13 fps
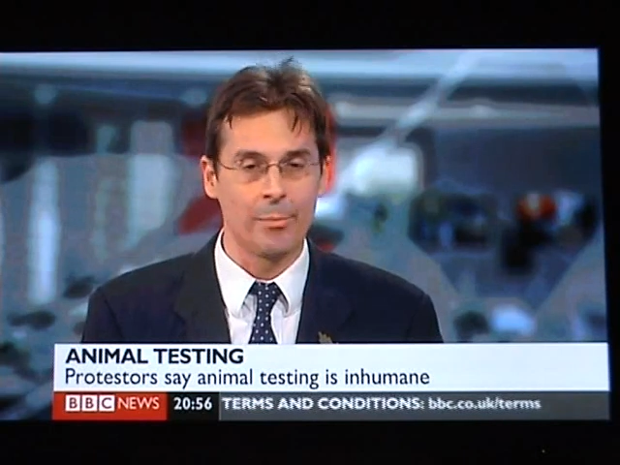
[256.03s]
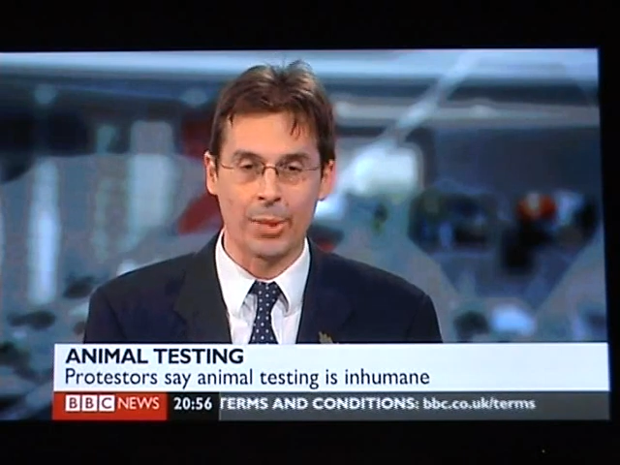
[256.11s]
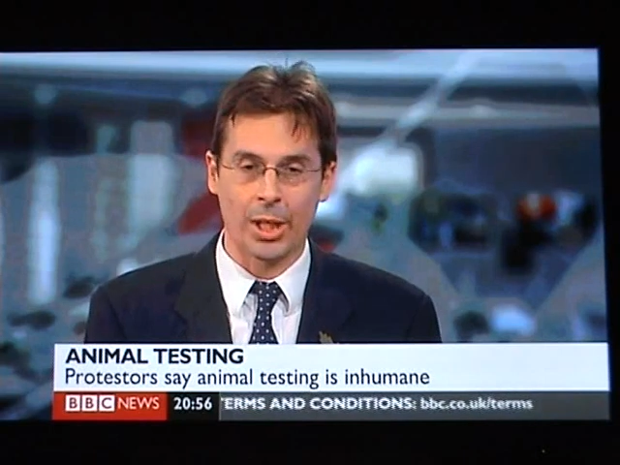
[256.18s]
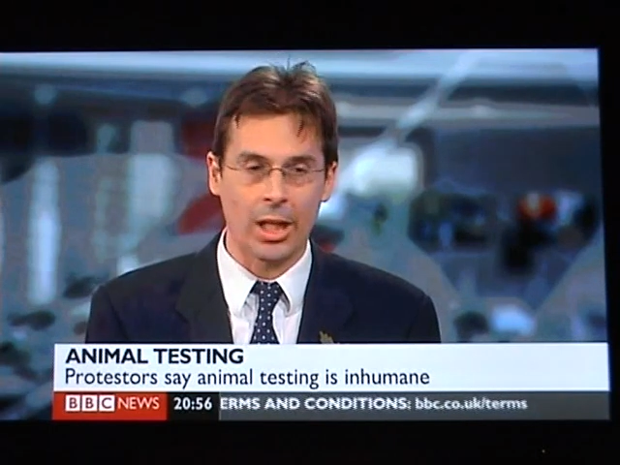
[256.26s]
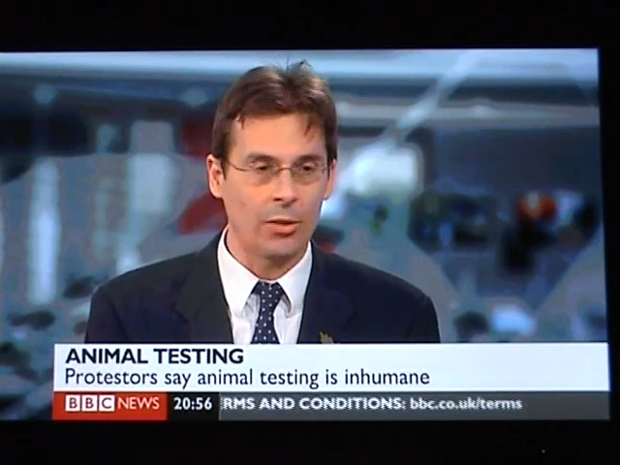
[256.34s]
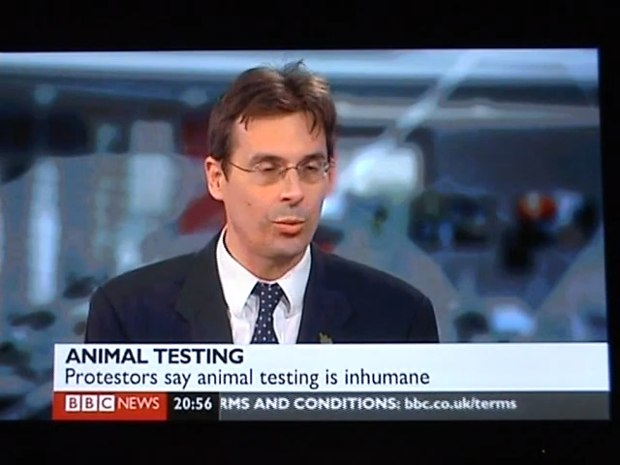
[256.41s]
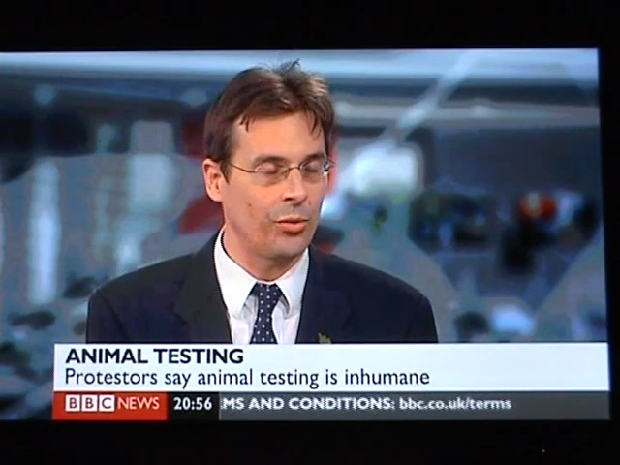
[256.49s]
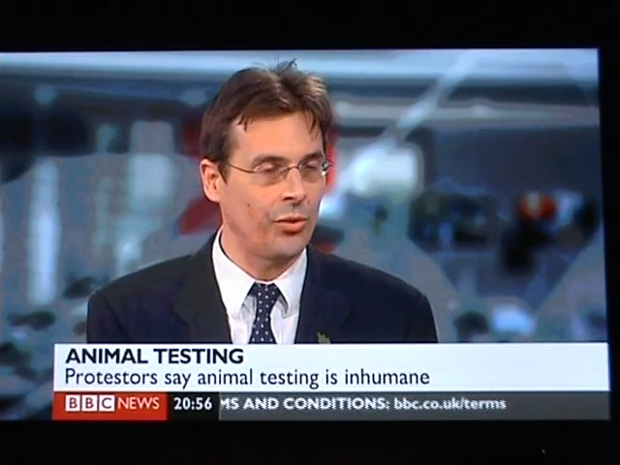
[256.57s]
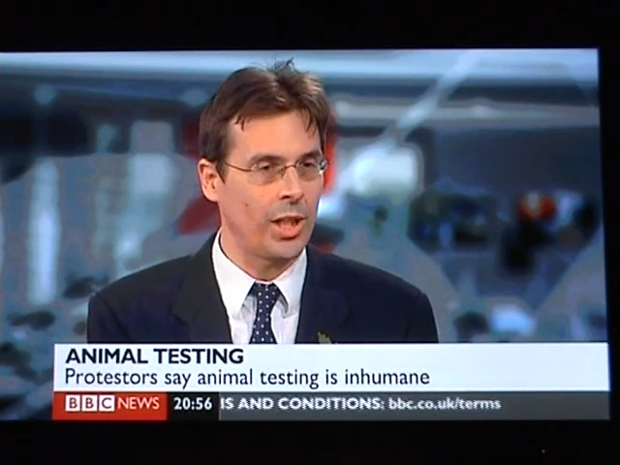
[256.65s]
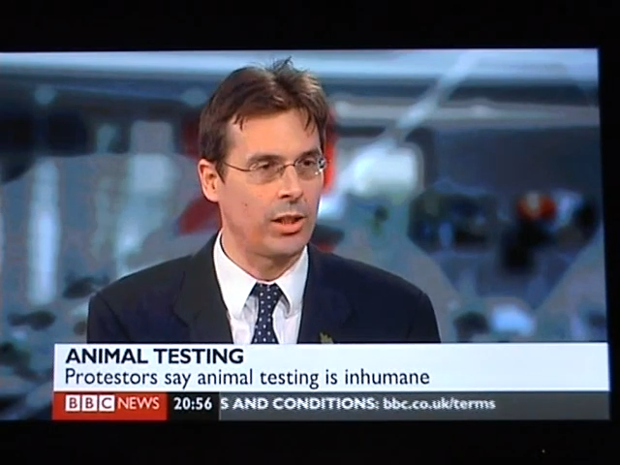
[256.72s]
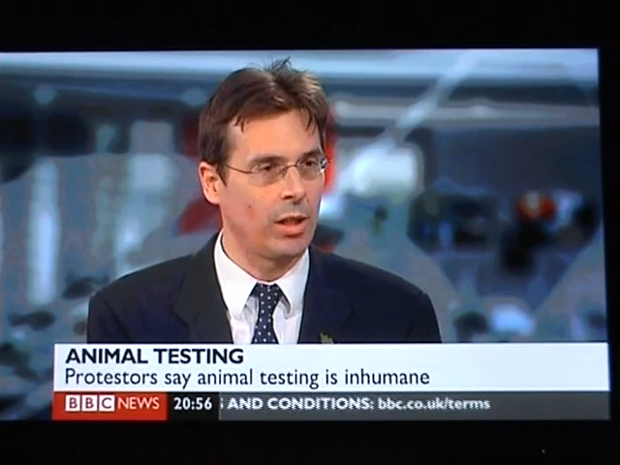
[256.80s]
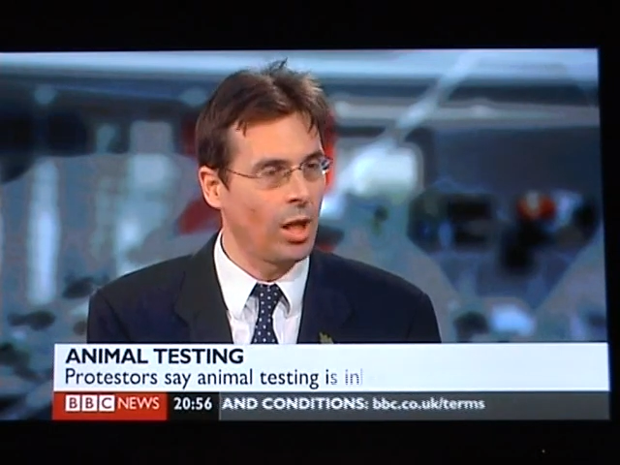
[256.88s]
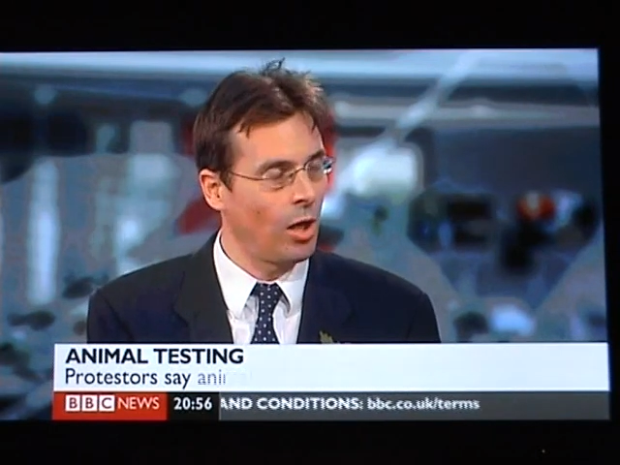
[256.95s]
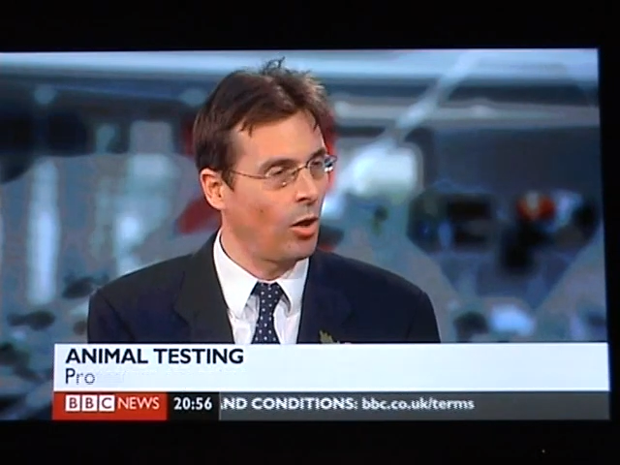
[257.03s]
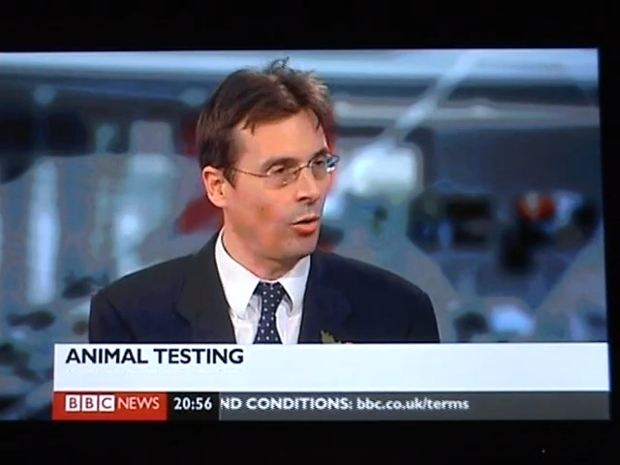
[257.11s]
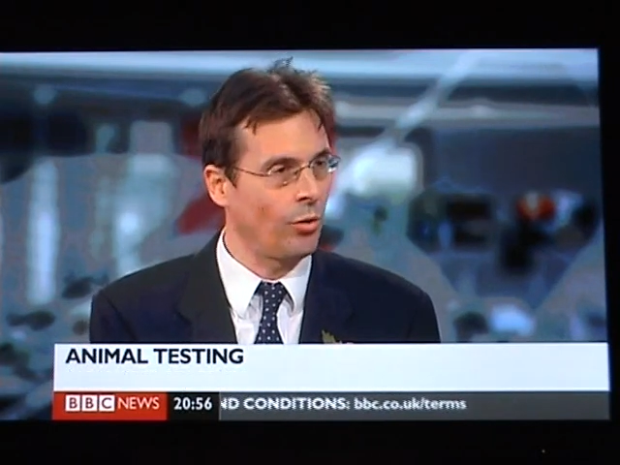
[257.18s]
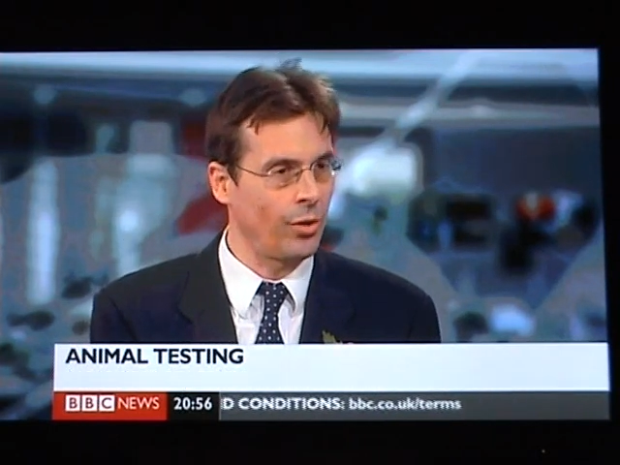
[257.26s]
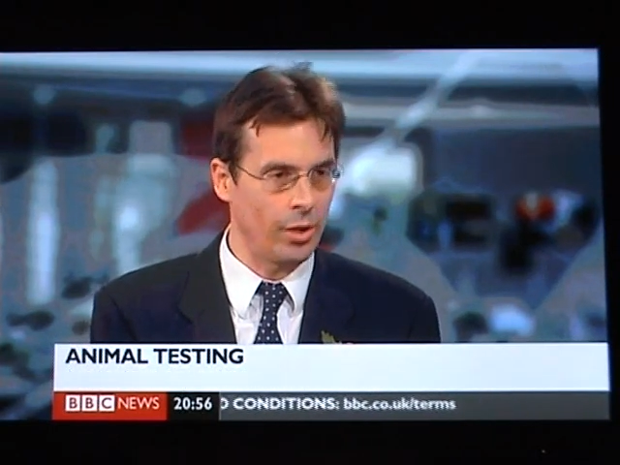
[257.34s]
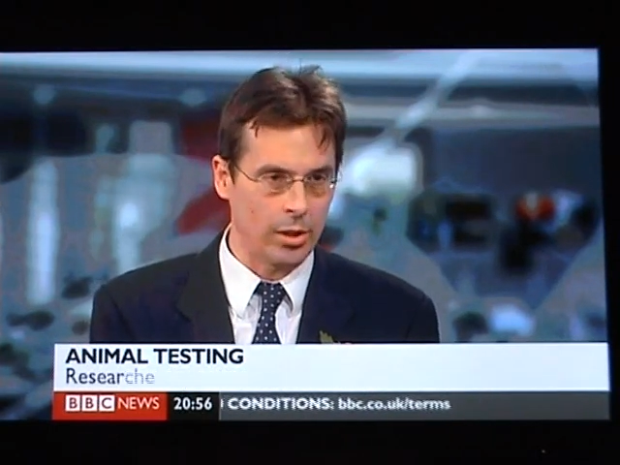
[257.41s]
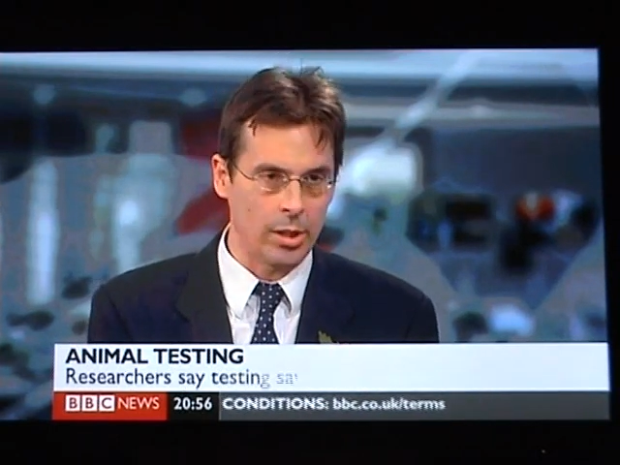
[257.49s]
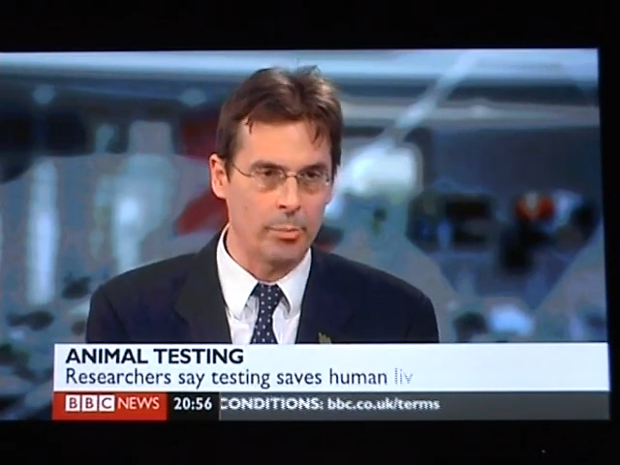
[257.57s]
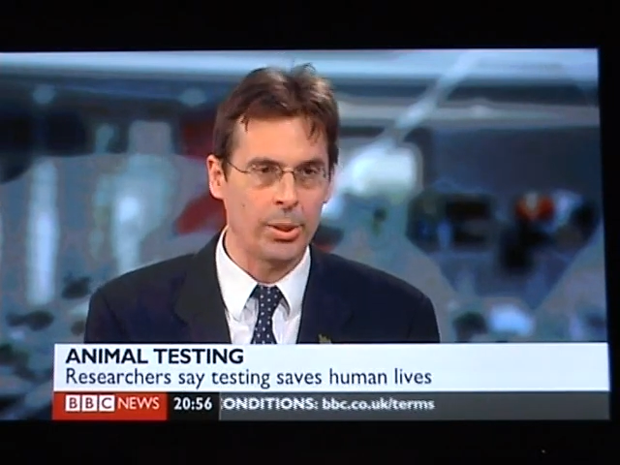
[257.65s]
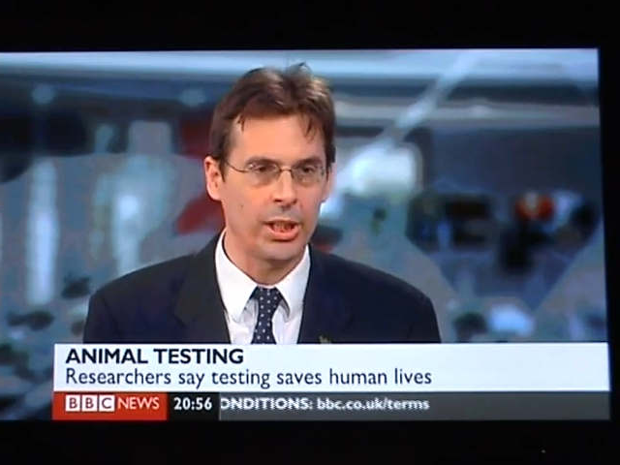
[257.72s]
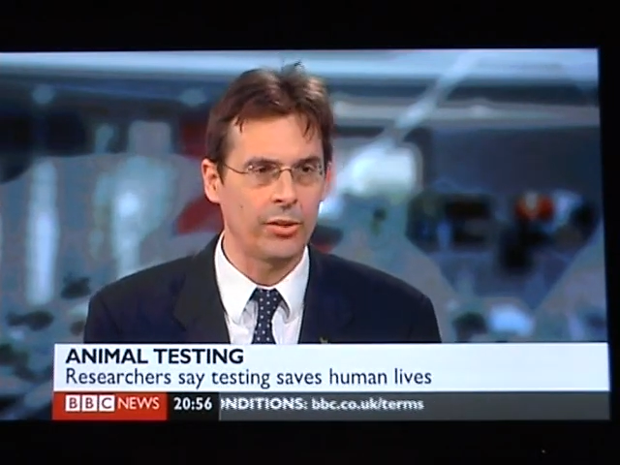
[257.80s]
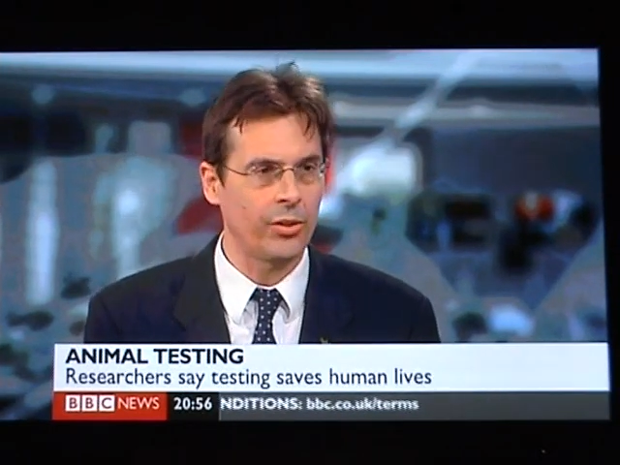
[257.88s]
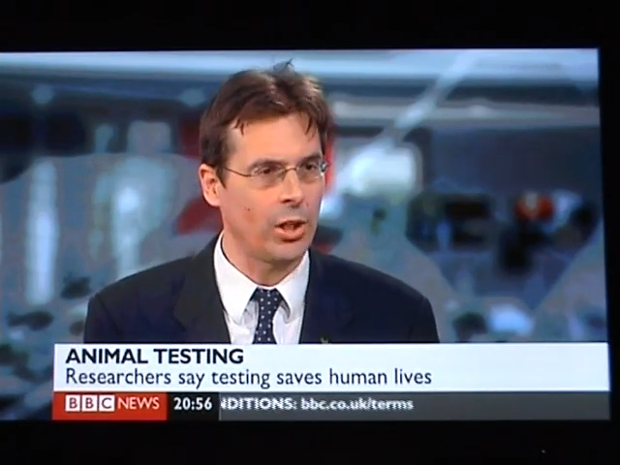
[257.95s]
but as was said on the
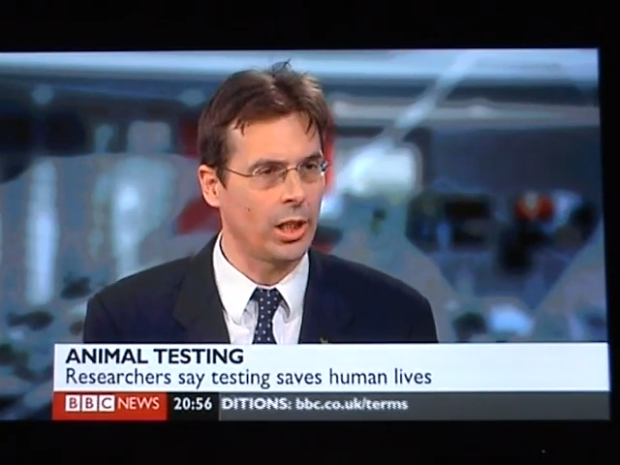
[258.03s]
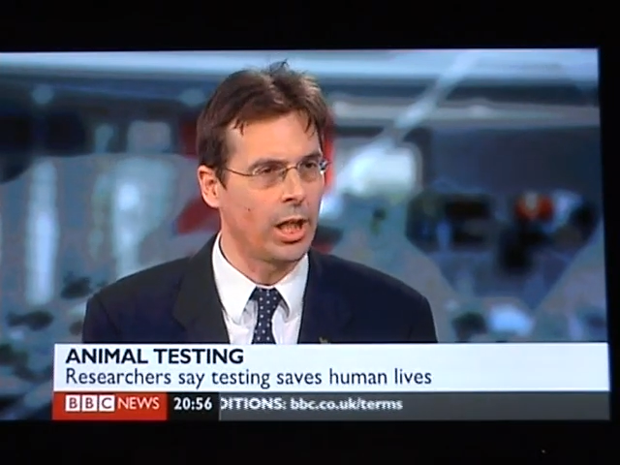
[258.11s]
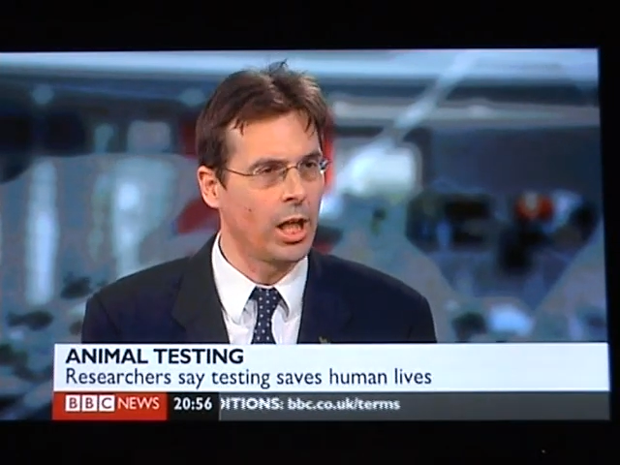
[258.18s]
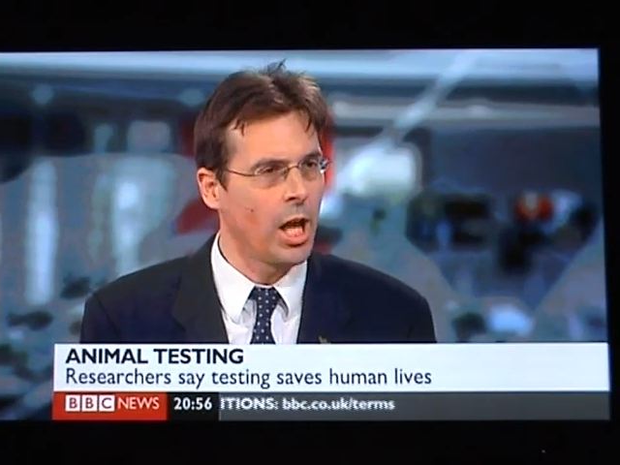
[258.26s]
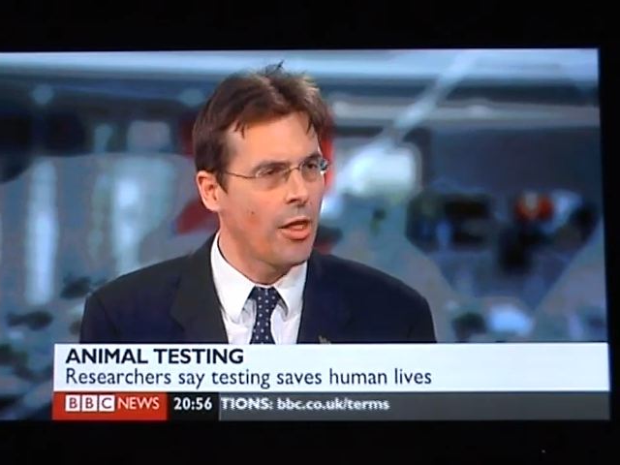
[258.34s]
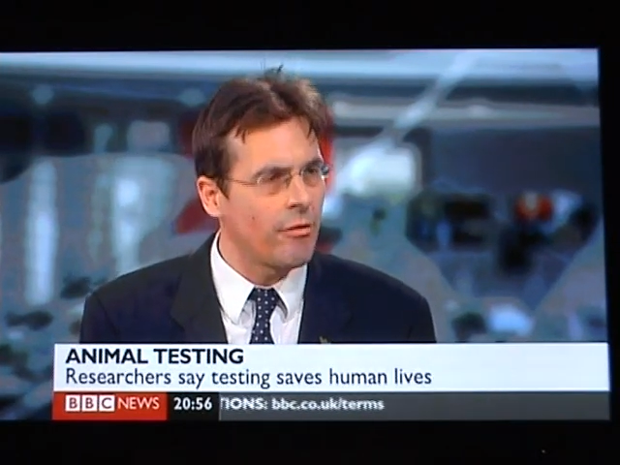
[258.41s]
piece earlier,